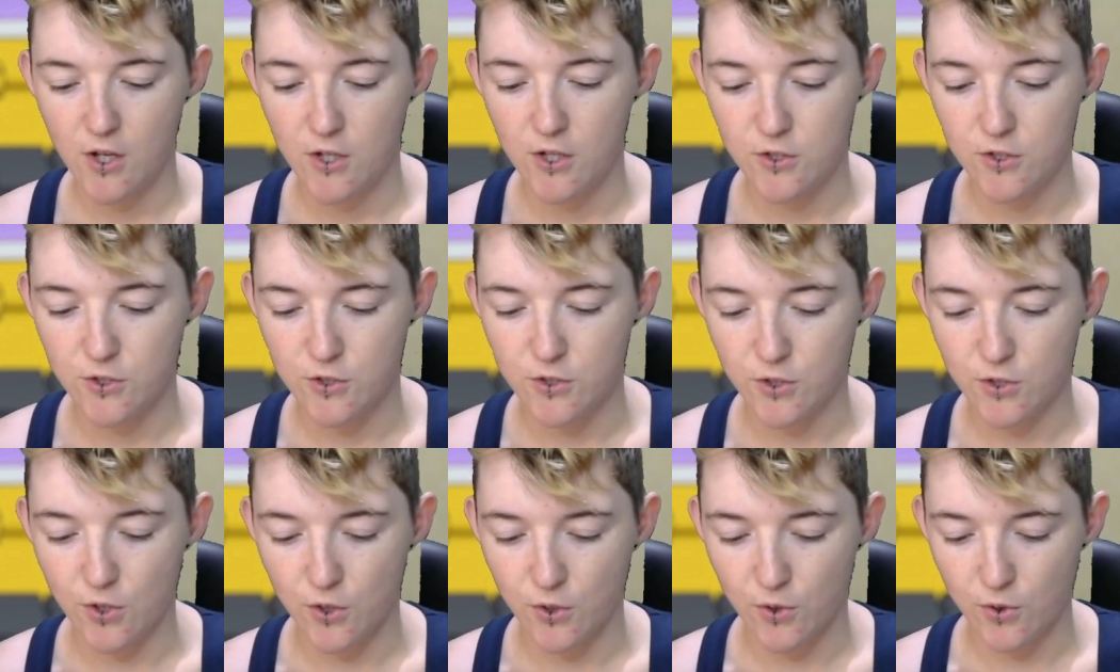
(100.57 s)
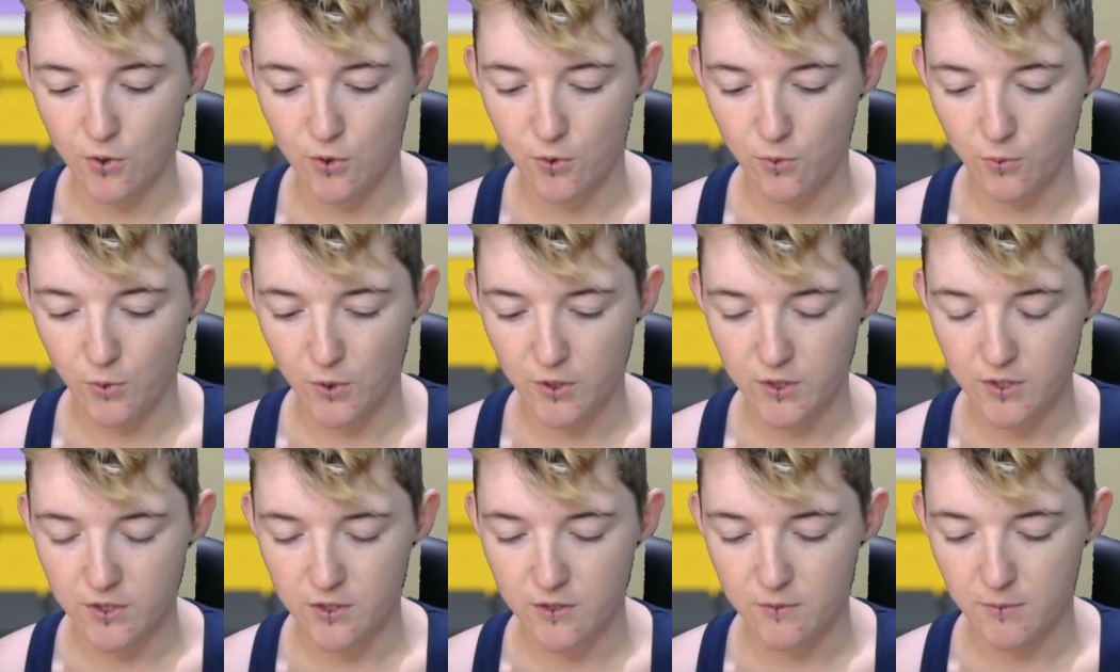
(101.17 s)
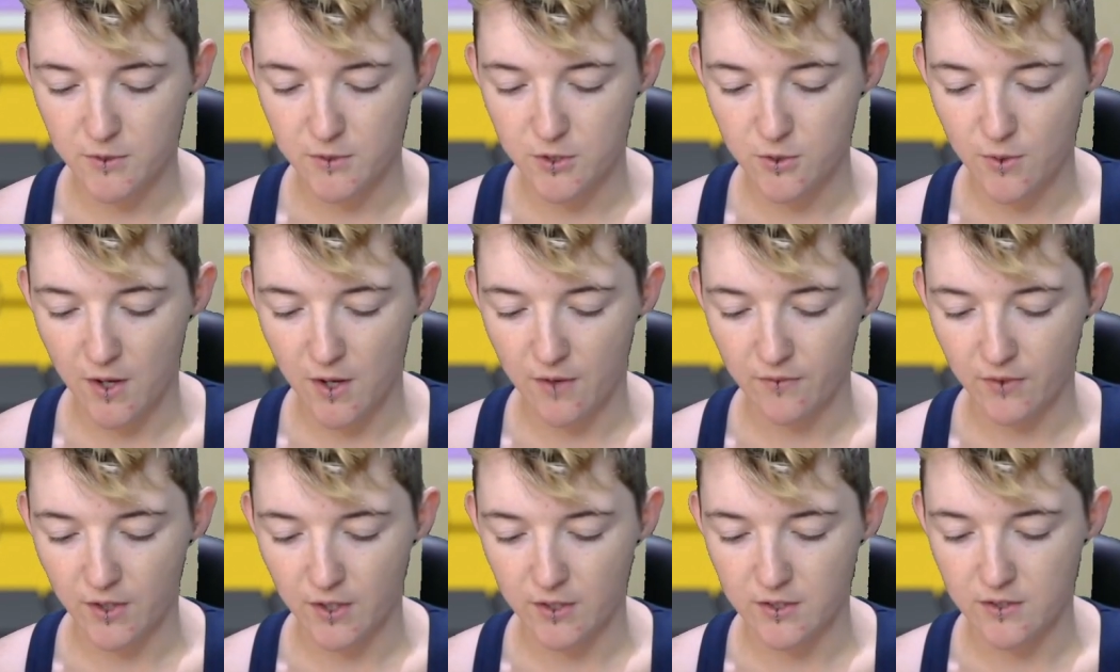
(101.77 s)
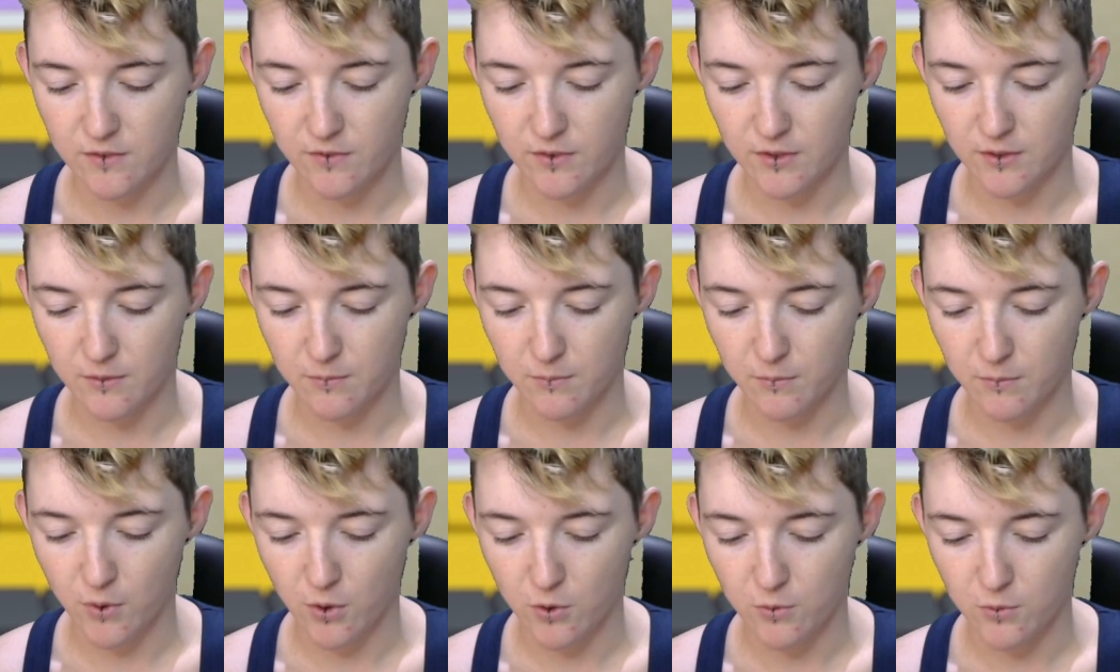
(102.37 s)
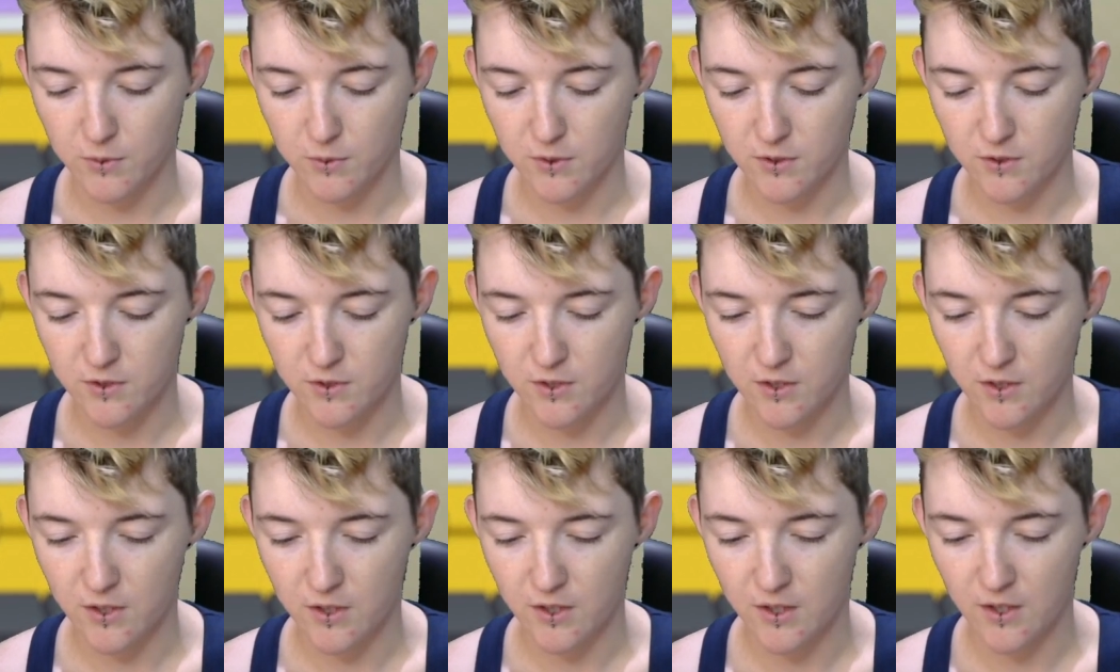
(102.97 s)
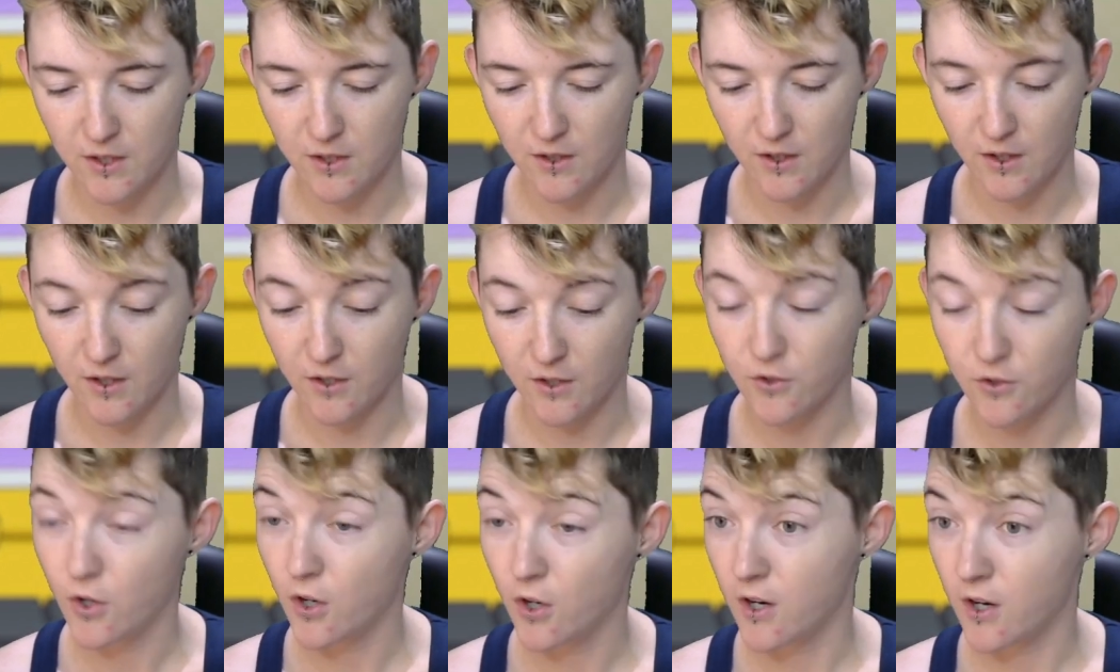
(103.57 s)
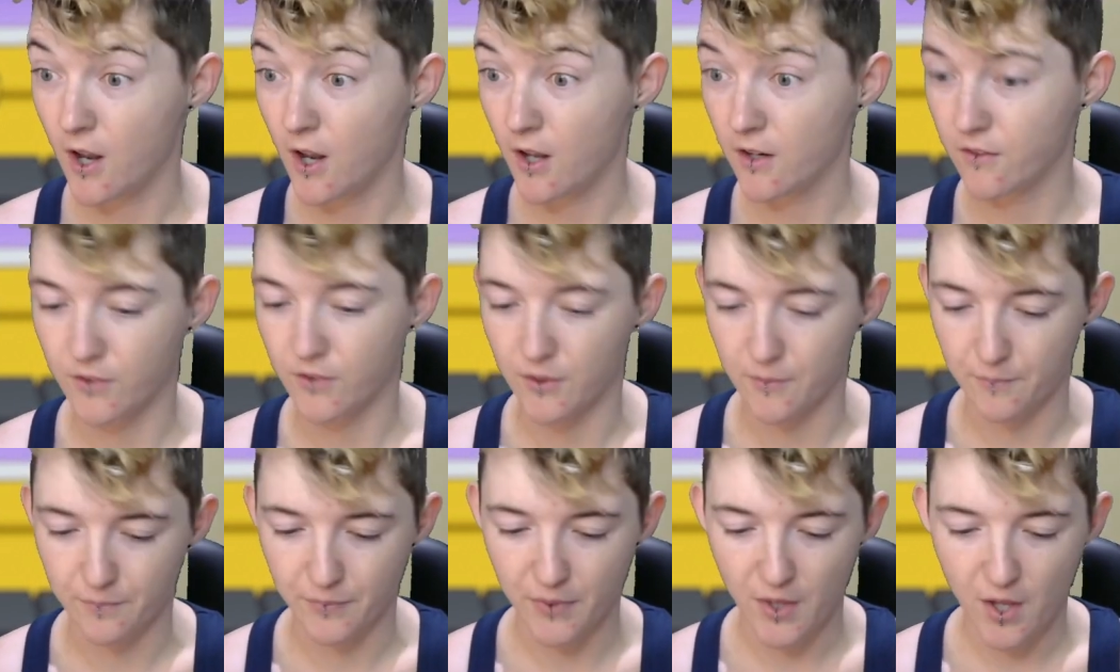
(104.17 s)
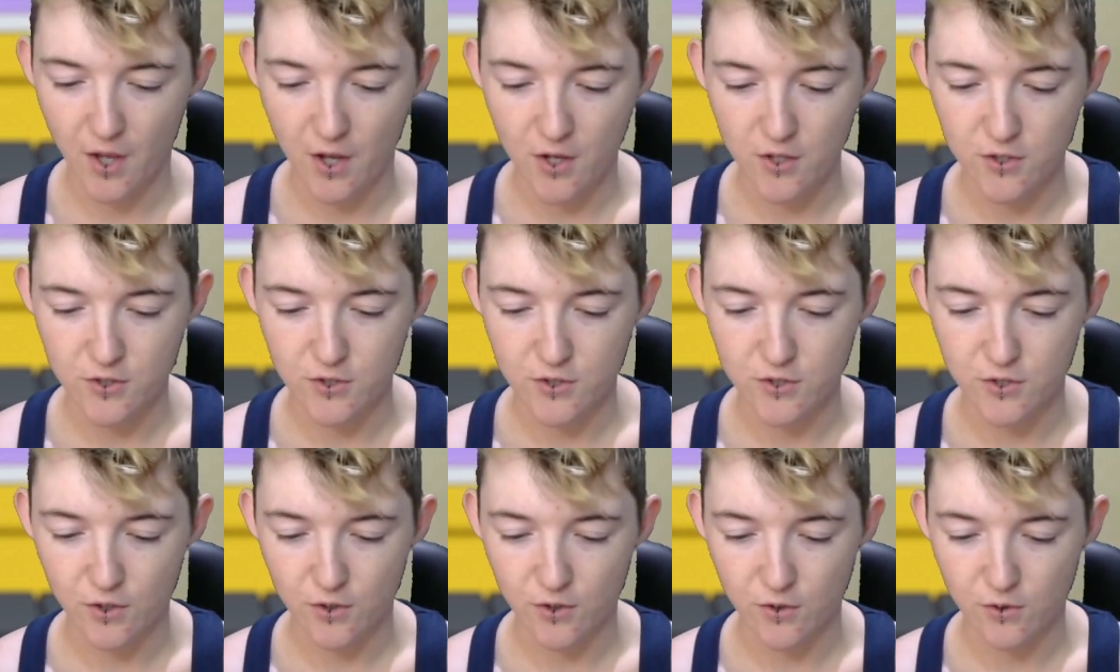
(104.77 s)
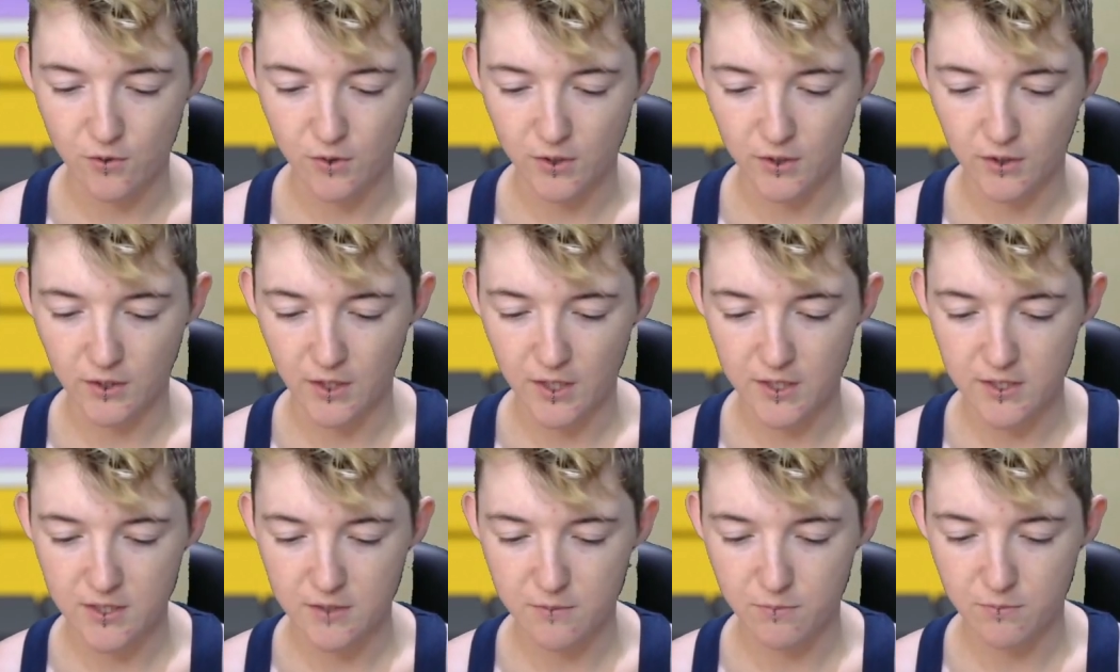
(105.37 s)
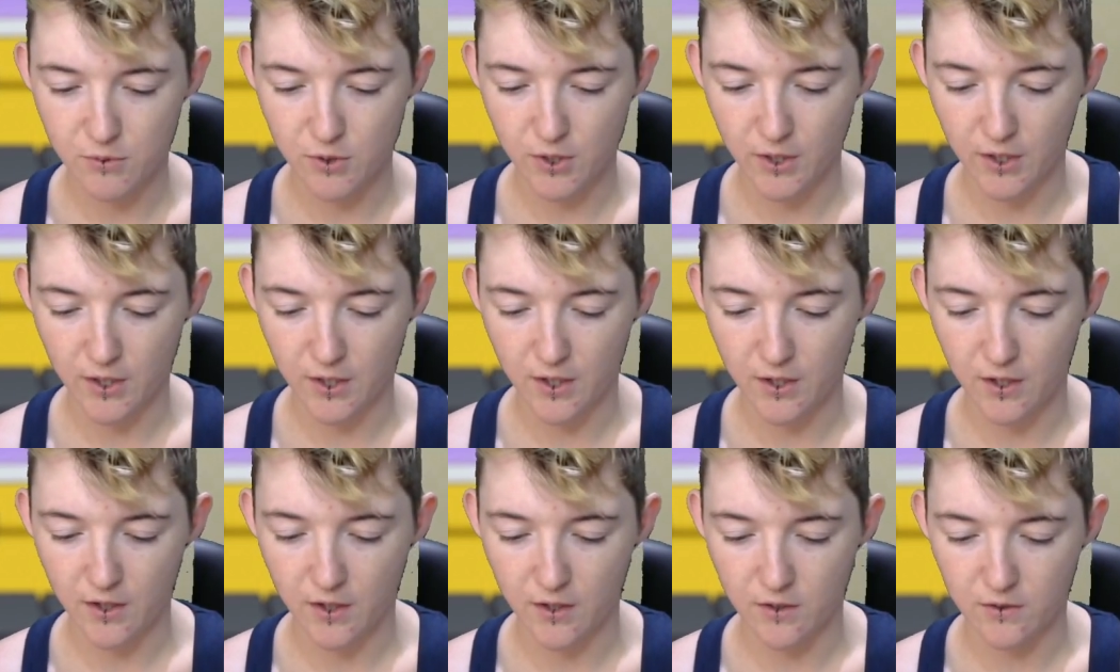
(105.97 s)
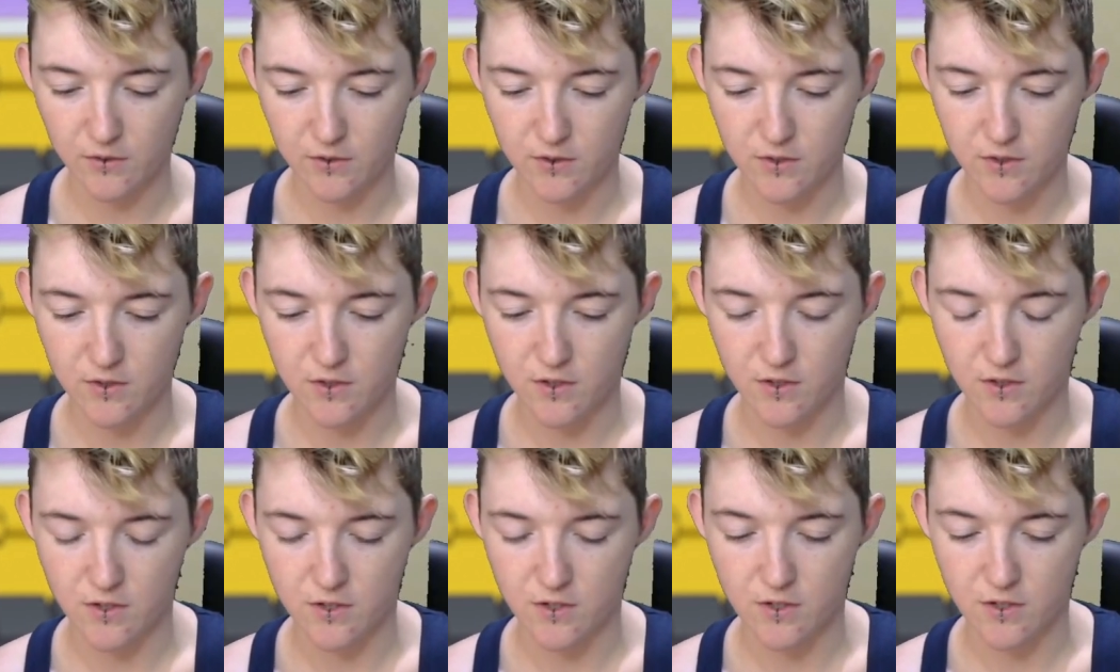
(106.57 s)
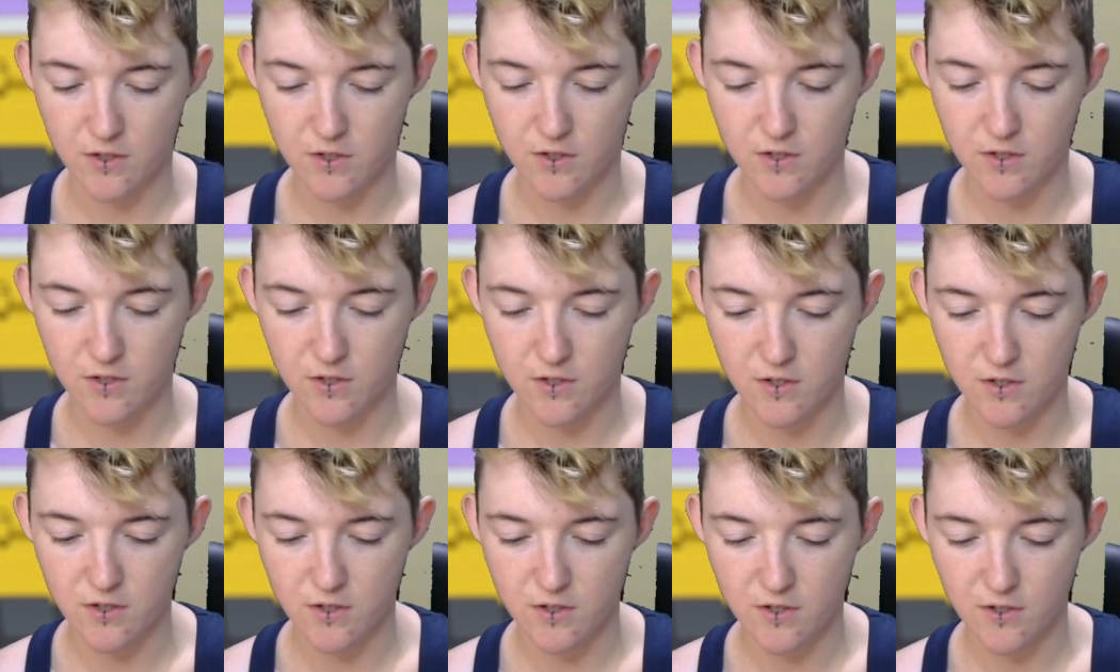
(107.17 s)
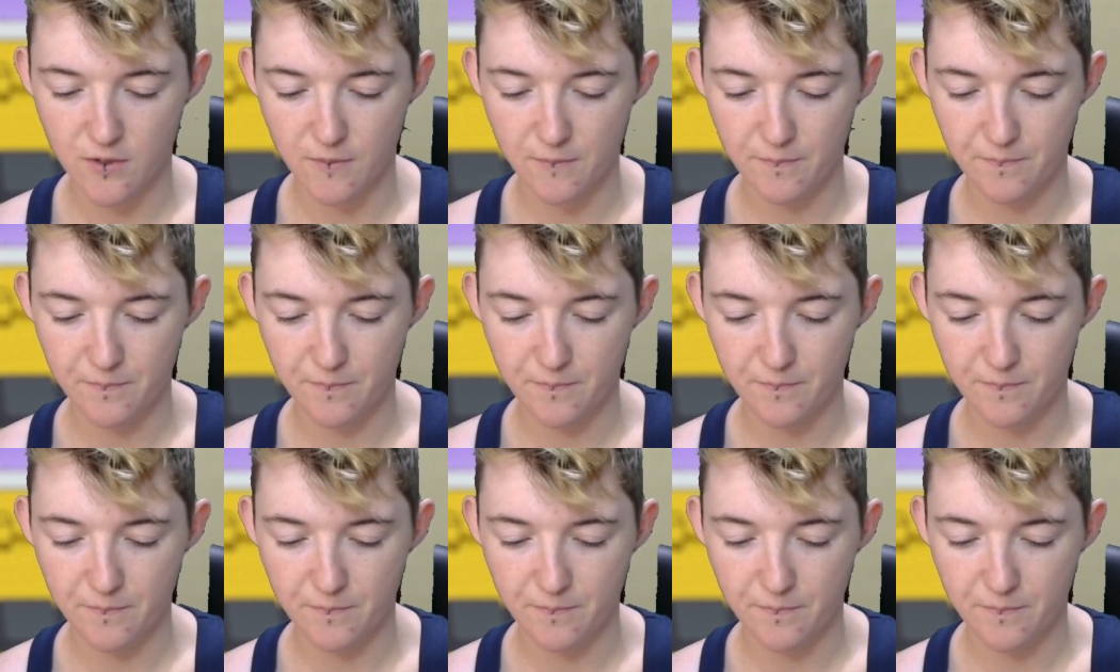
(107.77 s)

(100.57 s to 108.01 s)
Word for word: So what Digimon do I have active at the moment? Uh, n- none of them. So let's bring out. Uh,